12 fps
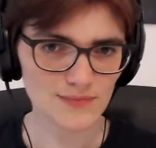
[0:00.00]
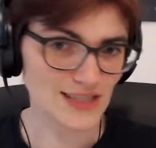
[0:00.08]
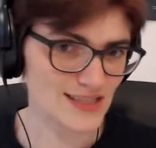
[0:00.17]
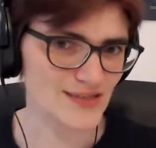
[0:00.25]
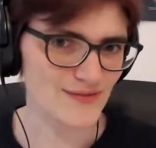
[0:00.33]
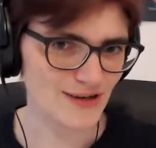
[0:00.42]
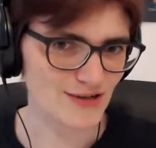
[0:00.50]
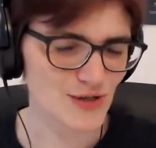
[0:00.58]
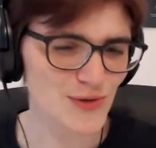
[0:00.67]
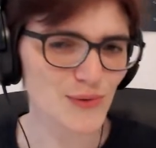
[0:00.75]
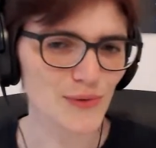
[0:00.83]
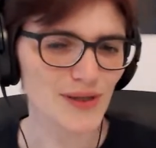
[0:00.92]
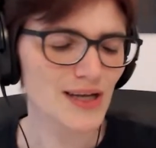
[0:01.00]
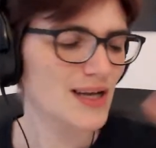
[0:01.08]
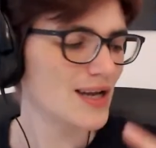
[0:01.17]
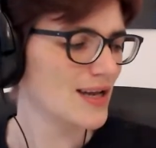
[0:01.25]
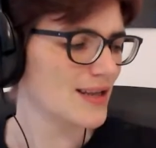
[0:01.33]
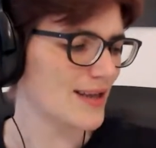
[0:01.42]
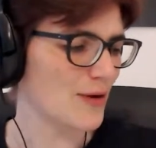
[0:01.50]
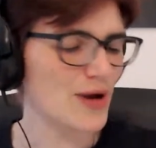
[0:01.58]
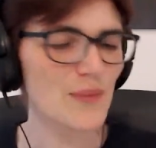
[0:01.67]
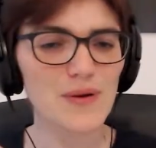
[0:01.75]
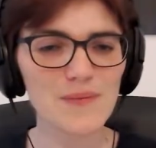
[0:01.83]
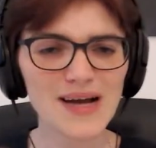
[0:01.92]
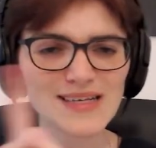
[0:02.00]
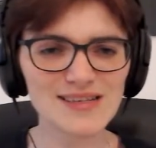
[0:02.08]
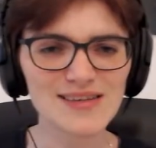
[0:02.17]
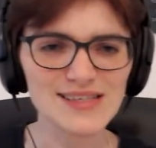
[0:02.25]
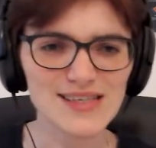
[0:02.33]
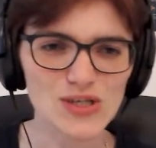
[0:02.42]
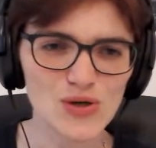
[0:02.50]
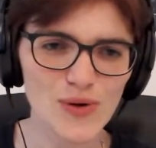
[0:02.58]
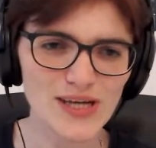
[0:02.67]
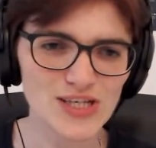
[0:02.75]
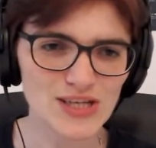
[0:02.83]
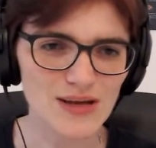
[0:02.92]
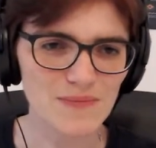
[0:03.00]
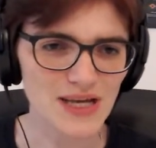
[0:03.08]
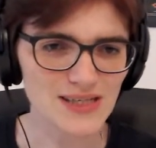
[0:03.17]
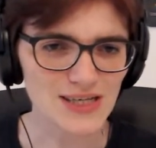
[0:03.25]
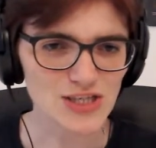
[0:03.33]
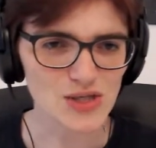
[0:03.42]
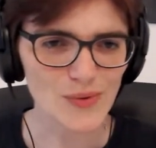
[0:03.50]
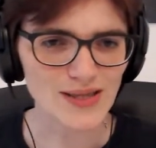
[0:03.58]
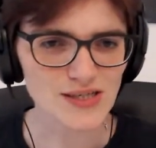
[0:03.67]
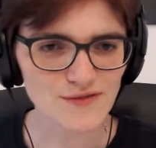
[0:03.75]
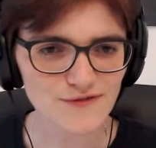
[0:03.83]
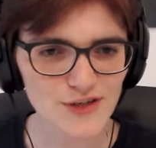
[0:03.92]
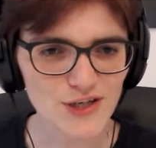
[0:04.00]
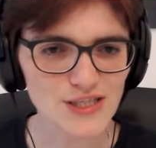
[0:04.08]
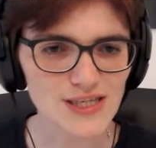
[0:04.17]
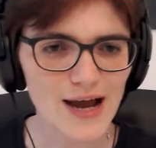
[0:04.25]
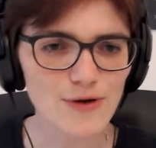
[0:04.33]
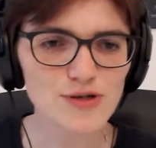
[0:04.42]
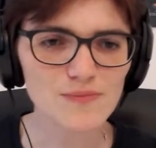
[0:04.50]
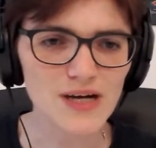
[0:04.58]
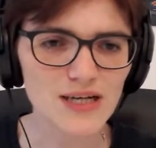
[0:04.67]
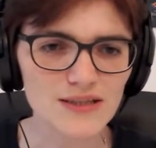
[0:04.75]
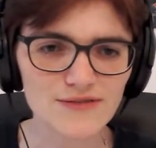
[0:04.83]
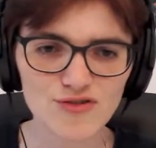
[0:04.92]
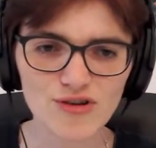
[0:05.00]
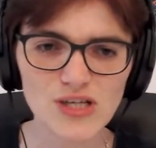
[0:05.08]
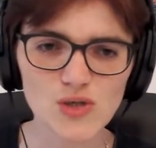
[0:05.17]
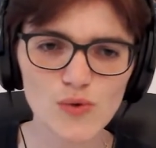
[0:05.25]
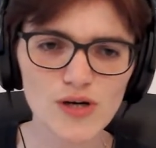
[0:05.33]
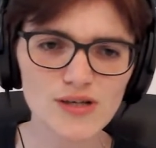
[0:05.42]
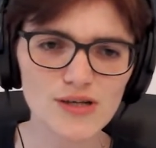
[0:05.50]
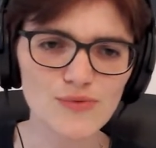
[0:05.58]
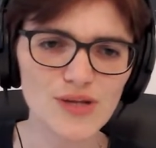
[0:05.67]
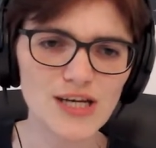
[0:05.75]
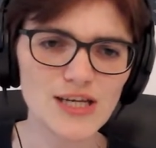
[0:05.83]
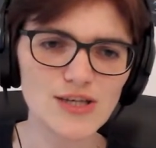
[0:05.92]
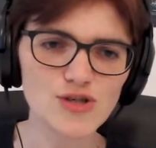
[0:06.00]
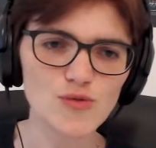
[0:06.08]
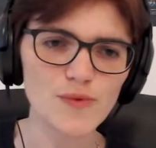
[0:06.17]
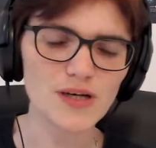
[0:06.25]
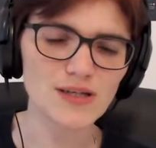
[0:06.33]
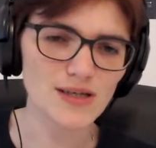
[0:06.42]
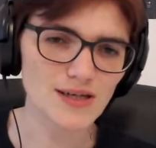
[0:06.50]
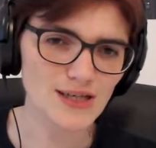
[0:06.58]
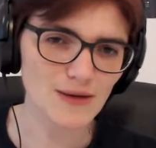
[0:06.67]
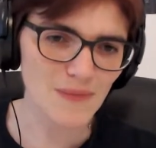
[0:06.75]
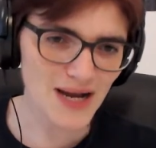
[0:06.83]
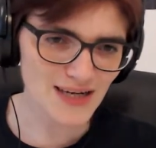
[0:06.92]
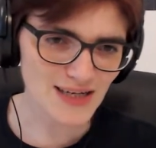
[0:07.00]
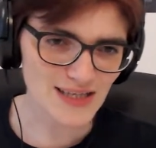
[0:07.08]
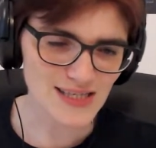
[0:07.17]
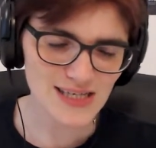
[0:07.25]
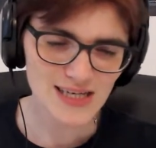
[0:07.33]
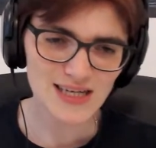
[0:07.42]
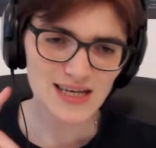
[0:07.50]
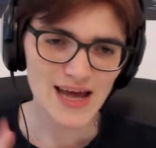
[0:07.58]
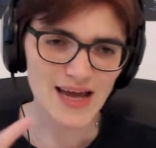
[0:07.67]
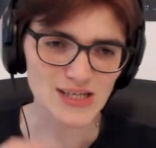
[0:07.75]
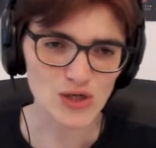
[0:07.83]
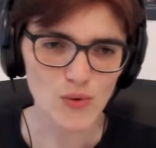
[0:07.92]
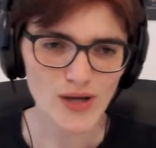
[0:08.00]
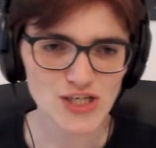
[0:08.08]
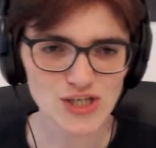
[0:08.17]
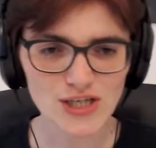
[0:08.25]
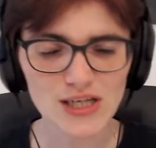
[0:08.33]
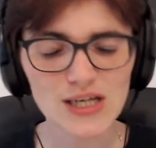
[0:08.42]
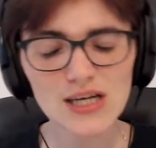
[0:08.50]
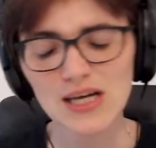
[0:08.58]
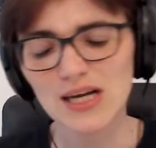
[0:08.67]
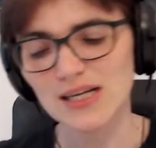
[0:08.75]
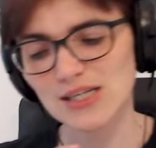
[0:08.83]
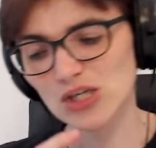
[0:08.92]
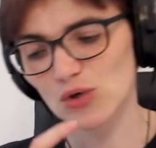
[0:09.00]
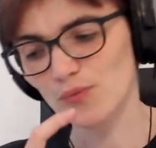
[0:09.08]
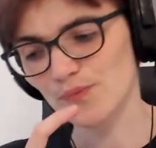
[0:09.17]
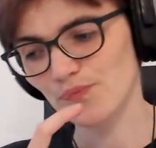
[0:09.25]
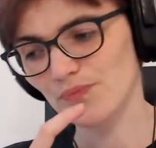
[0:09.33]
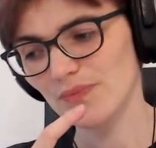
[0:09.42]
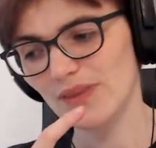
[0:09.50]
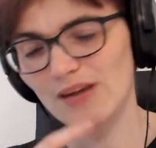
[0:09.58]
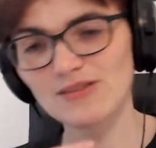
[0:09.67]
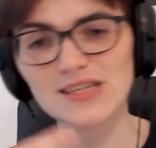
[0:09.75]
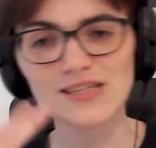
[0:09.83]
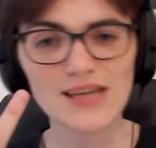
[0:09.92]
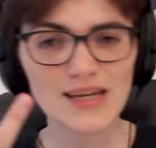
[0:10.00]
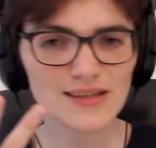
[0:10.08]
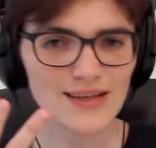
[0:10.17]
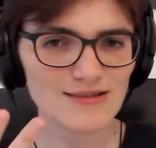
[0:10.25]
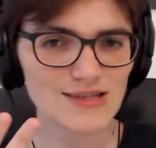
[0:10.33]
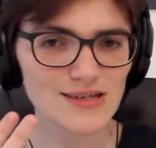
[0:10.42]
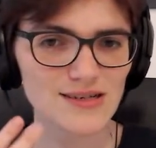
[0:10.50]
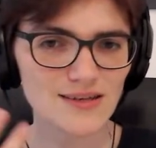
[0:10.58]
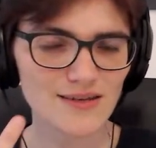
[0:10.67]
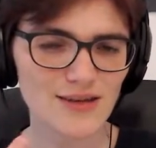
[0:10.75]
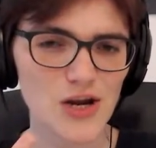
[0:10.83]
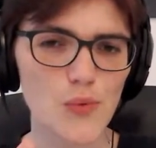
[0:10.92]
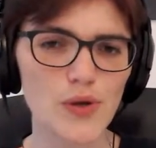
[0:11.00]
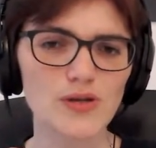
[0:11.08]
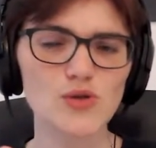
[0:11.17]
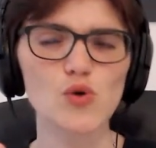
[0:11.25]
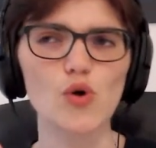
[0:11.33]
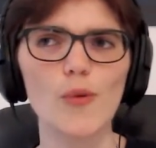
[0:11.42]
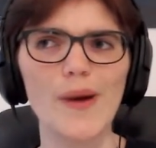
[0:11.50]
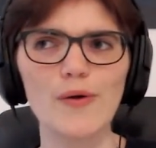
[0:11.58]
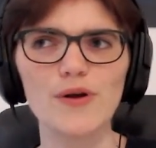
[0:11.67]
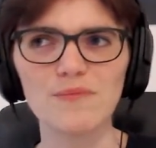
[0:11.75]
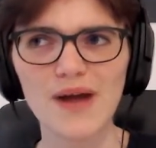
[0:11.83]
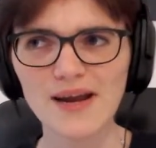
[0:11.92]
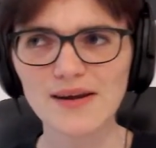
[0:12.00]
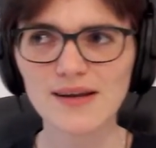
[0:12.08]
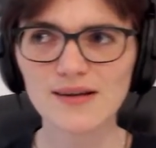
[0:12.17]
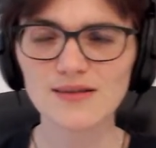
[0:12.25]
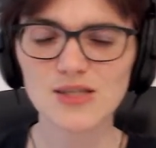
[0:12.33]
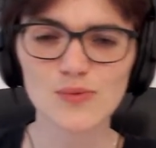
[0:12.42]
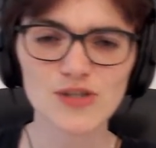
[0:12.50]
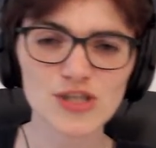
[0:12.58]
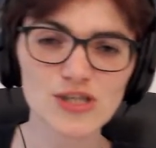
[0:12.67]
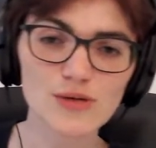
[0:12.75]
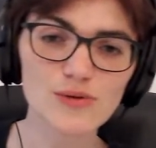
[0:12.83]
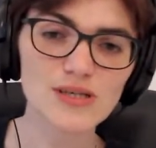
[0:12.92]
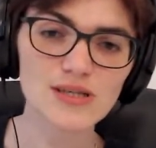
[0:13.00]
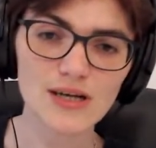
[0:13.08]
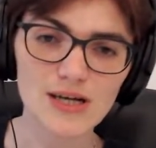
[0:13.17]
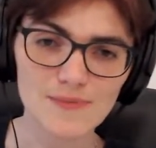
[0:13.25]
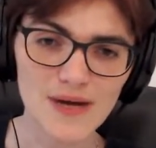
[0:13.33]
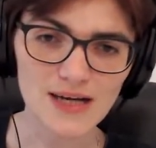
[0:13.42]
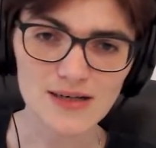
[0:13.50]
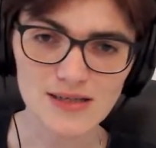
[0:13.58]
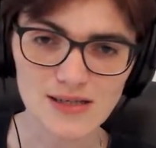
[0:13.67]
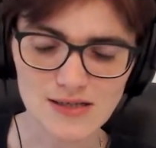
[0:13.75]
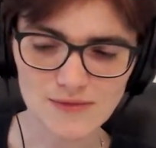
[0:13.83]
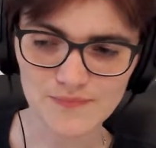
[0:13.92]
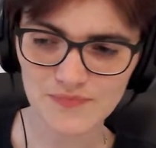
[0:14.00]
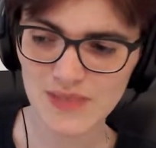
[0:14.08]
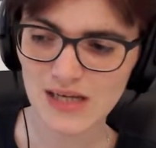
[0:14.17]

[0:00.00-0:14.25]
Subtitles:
this is very cool. Now, coming back to this, there's a question that makes sense to answer first. How do maglev trains work? Don't they need superconducting magnets? Excellent question. So there's another thing we can talk about in magnets, which is known as diamagnetism.